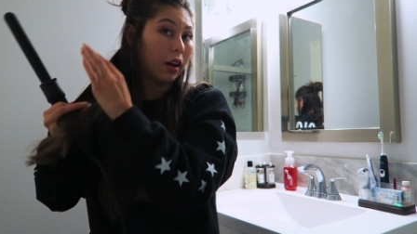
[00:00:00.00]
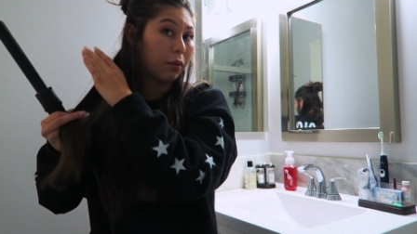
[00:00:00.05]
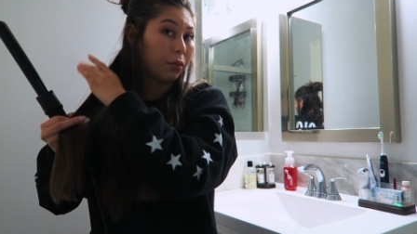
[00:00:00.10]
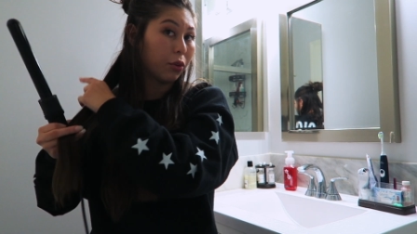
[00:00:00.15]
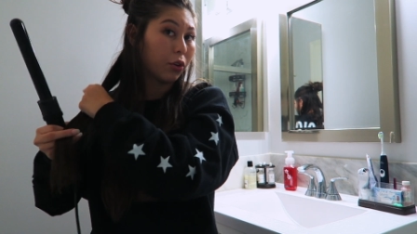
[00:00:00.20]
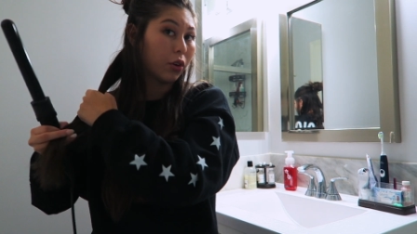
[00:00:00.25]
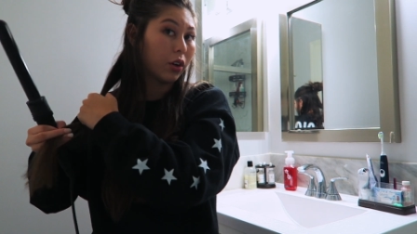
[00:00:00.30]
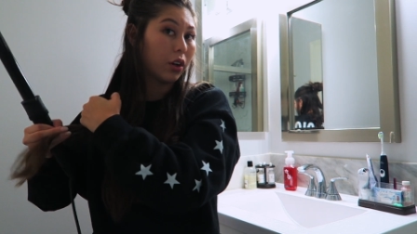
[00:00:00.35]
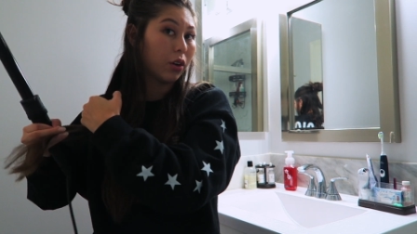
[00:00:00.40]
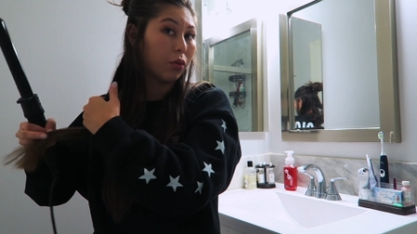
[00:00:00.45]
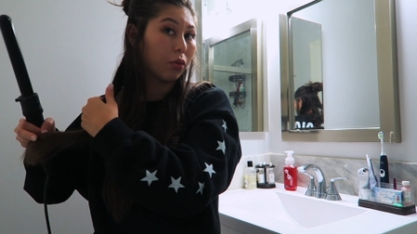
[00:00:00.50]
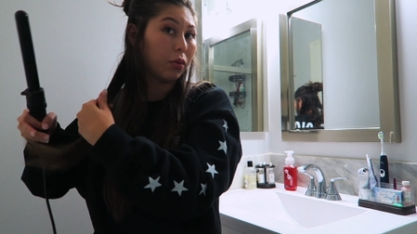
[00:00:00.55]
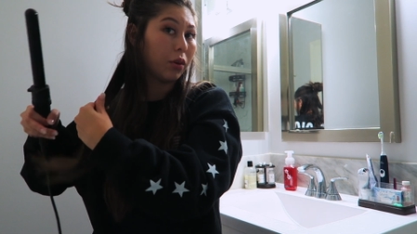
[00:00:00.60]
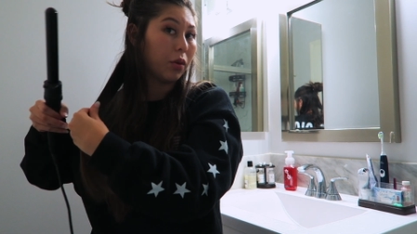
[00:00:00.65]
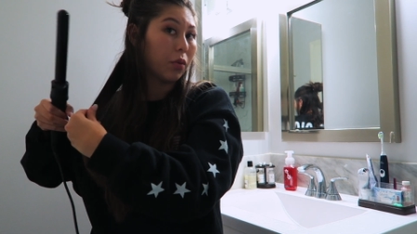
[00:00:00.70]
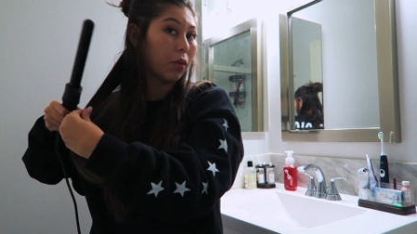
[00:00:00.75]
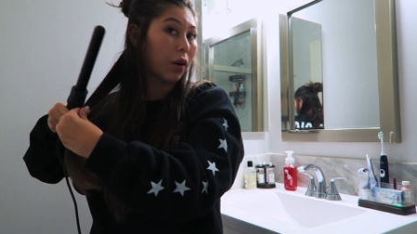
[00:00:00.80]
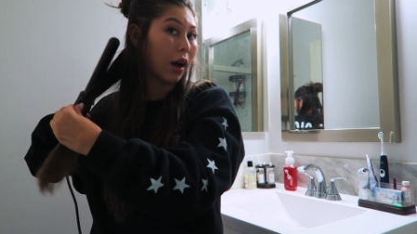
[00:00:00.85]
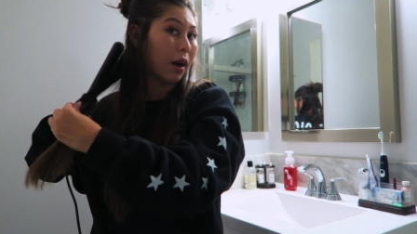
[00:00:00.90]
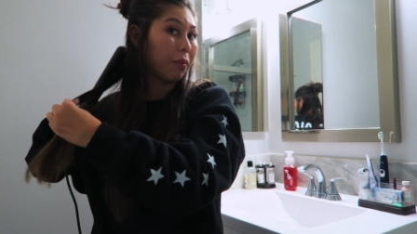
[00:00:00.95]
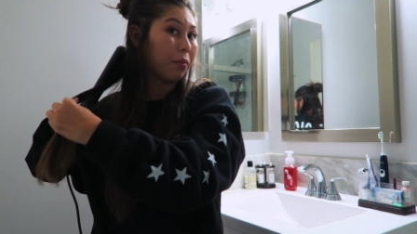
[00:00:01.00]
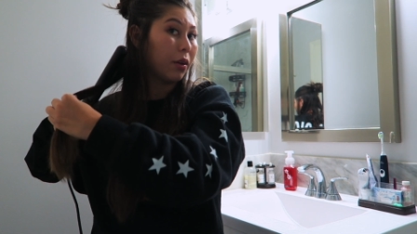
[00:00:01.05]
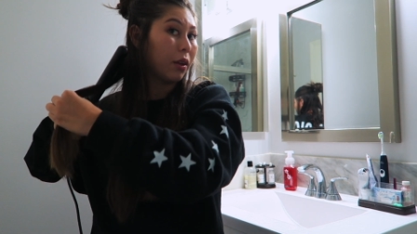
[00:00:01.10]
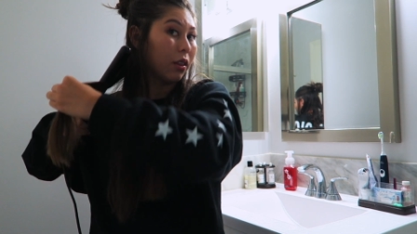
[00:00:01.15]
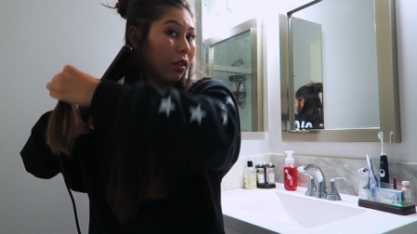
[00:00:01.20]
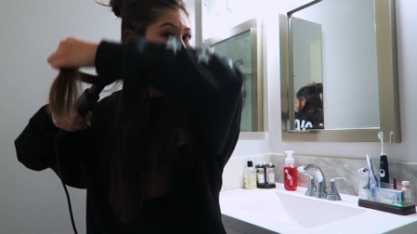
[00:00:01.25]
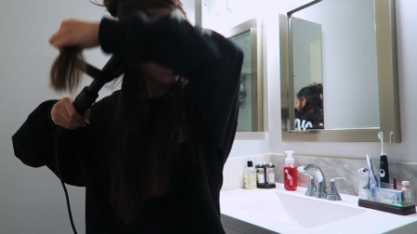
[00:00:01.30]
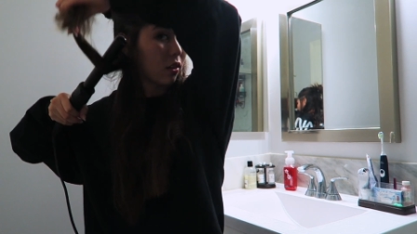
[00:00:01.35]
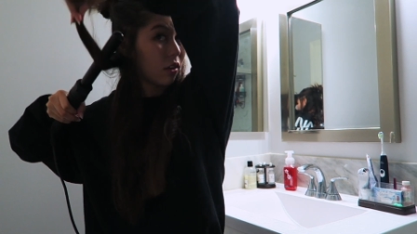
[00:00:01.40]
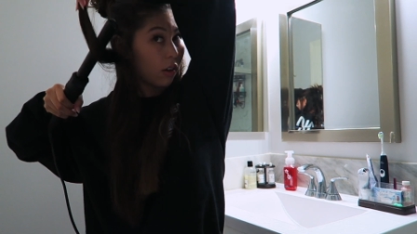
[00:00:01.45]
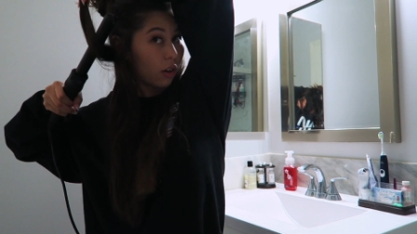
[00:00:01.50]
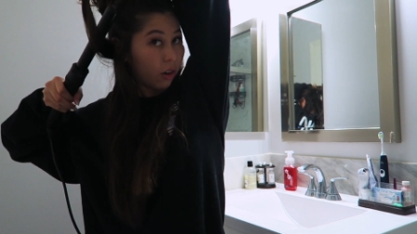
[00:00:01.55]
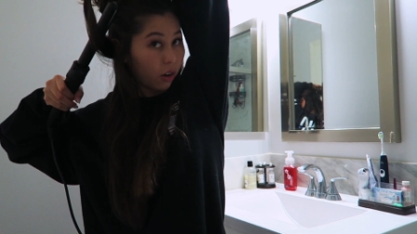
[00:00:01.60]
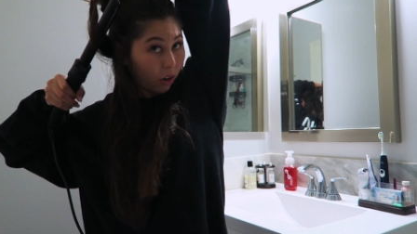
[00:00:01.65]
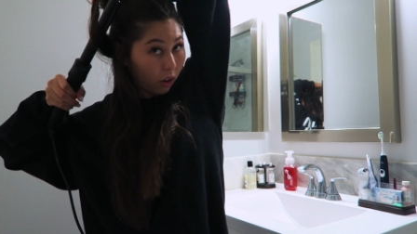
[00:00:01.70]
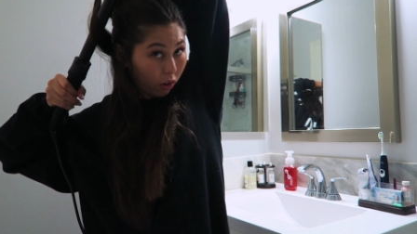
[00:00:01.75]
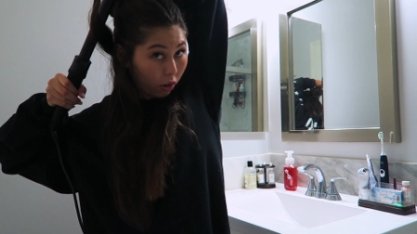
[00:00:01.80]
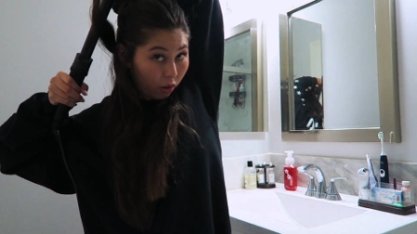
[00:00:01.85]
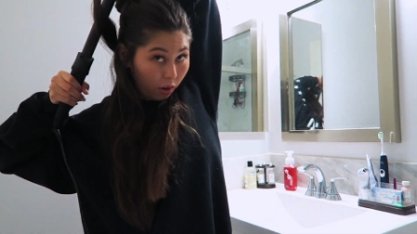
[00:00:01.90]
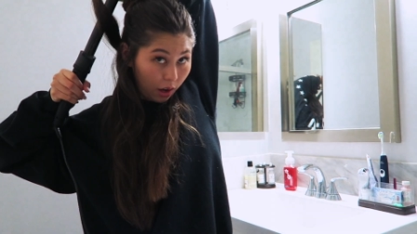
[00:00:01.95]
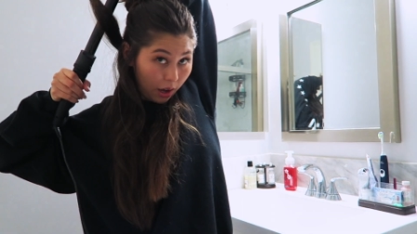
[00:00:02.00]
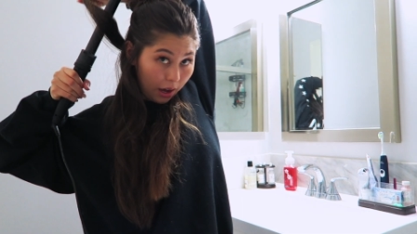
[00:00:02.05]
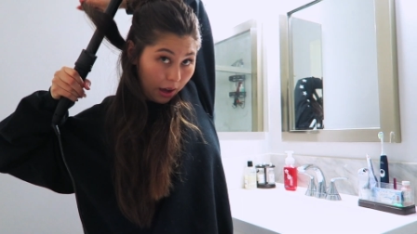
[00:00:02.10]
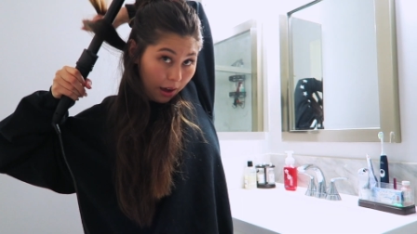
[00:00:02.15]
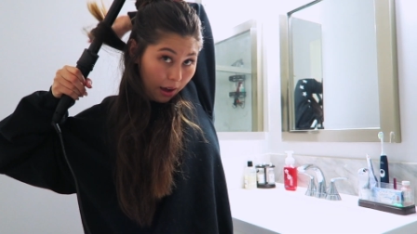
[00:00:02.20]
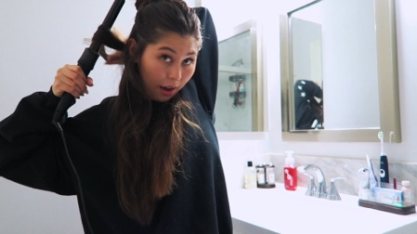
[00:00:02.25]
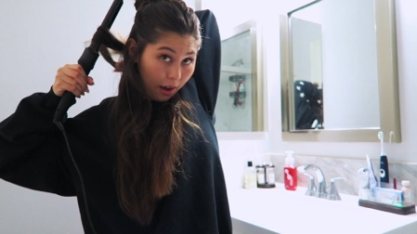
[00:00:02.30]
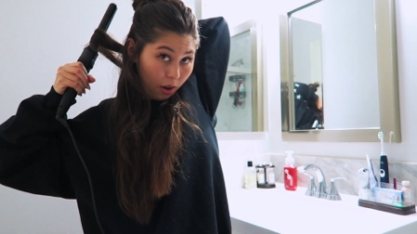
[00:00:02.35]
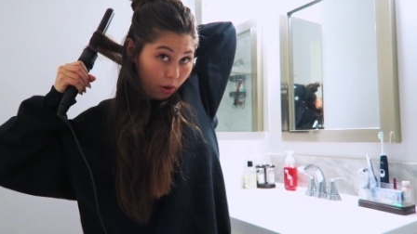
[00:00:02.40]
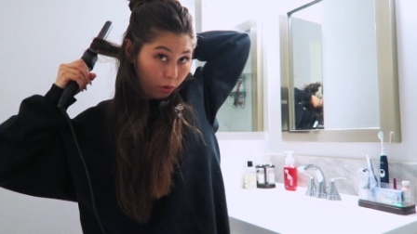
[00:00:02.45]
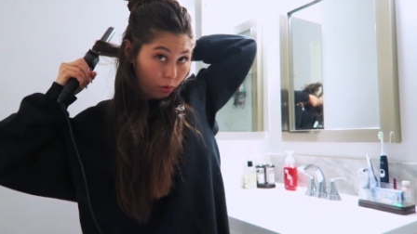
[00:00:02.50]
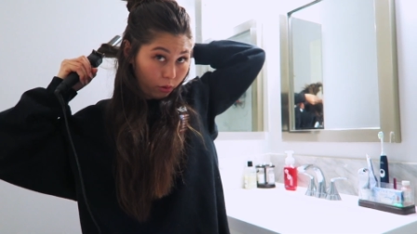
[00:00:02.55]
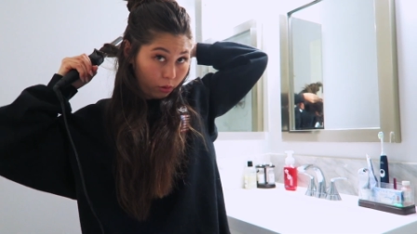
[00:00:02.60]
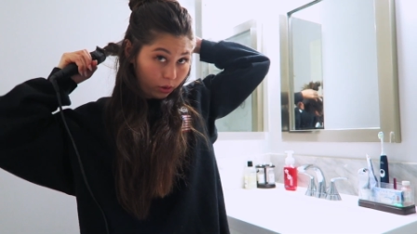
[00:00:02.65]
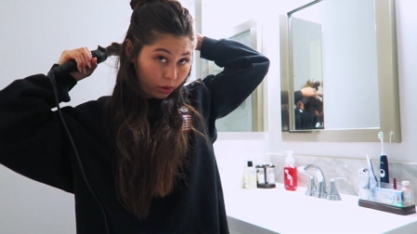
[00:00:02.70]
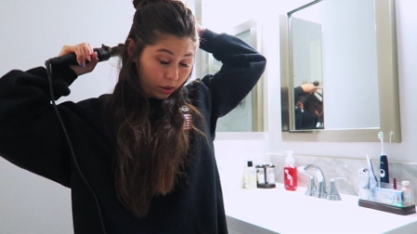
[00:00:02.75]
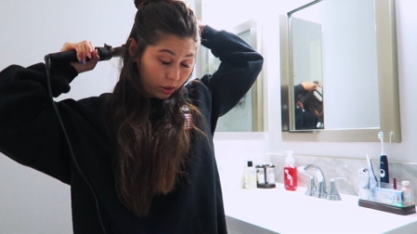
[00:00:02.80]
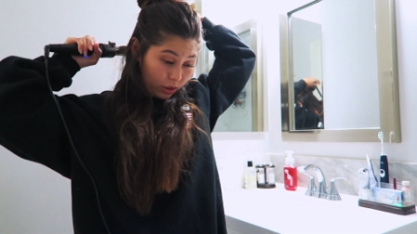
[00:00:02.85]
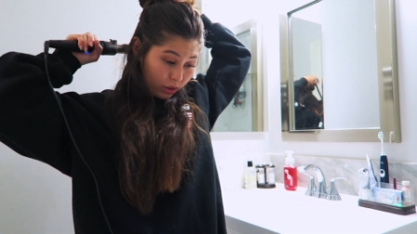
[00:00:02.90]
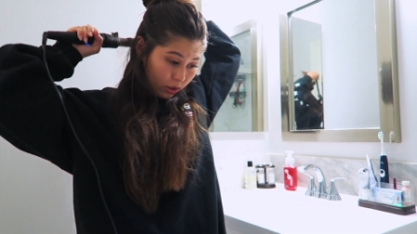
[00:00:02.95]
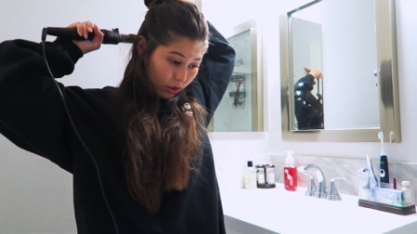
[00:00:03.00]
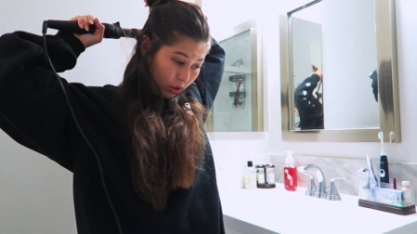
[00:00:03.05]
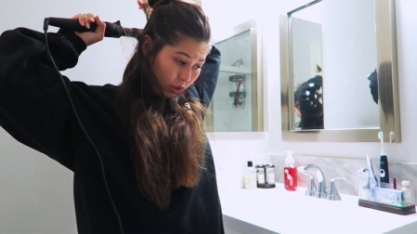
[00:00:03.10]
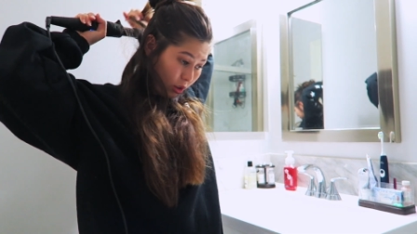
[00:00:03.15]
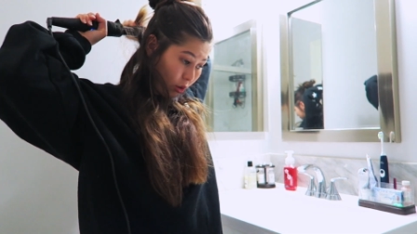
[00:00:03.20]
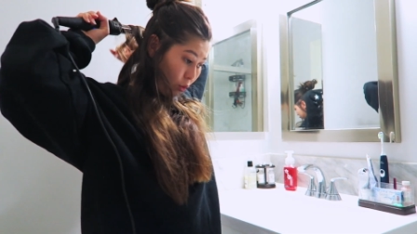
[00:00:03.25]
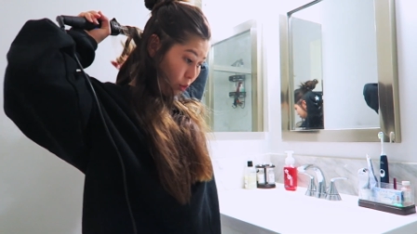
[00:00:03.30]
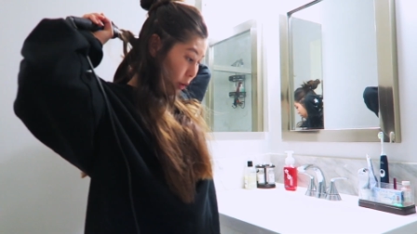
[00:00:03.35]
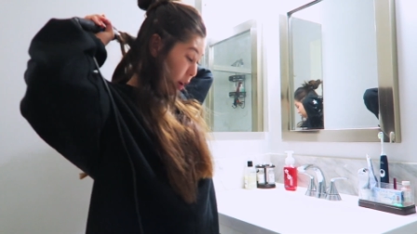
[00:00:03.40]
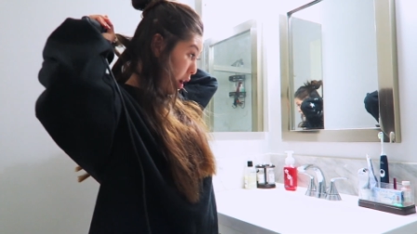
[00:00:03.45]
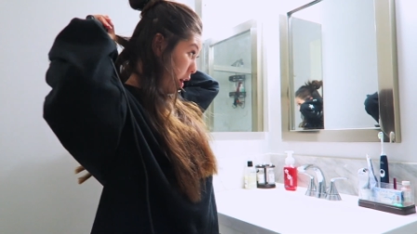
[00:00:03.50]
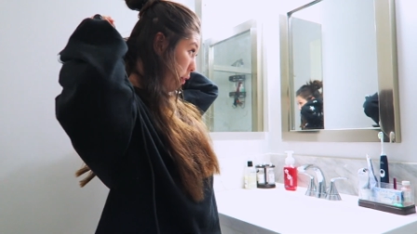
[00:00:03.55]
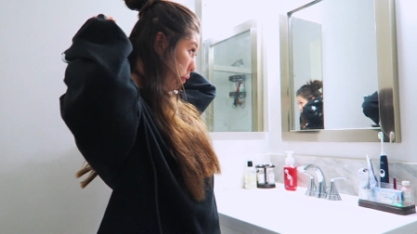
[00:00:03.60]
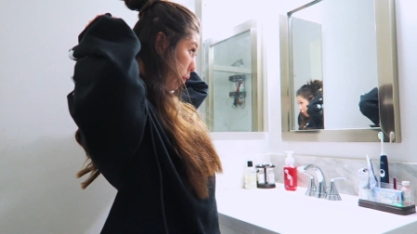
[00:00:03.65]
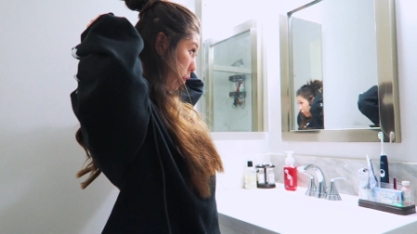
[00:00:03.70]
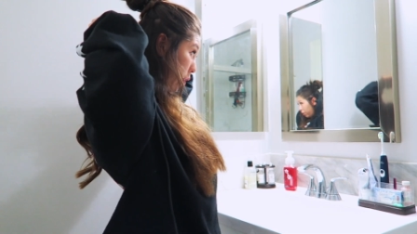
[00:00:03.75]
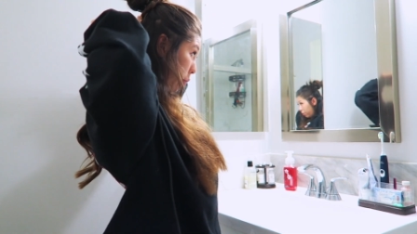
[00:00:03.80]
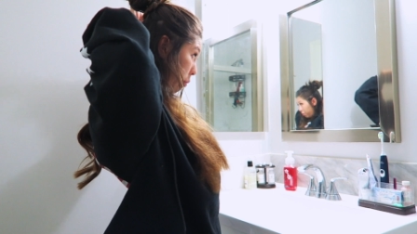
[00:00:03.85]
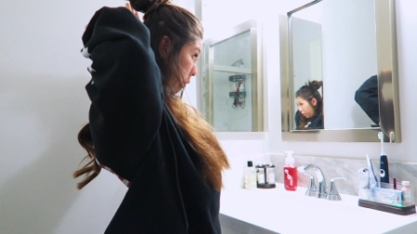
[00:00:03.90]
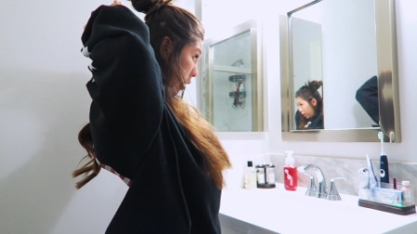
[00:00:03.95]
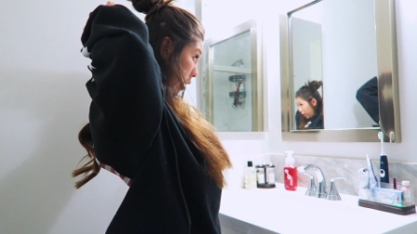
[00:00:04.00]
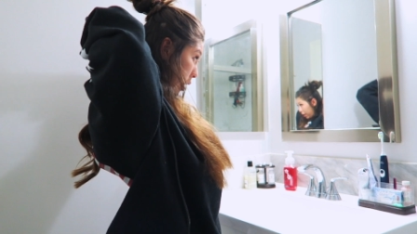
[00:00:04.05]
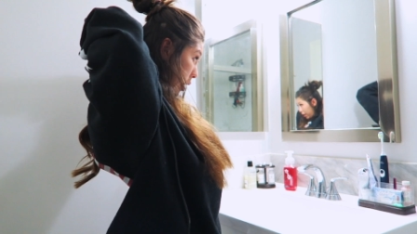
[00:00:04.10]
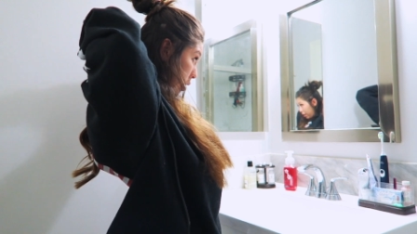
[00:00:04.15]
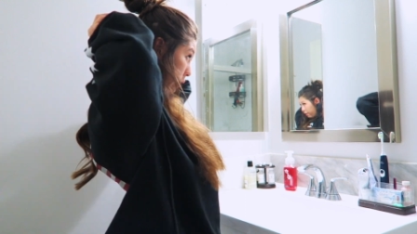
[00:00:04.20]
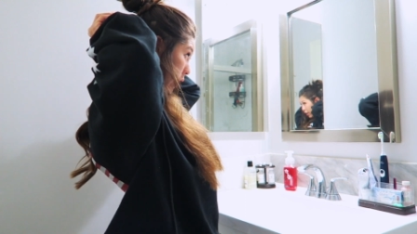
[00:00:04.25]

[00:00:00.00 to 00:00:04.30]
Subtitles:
I'm going to be wrapping the curl outwards away from my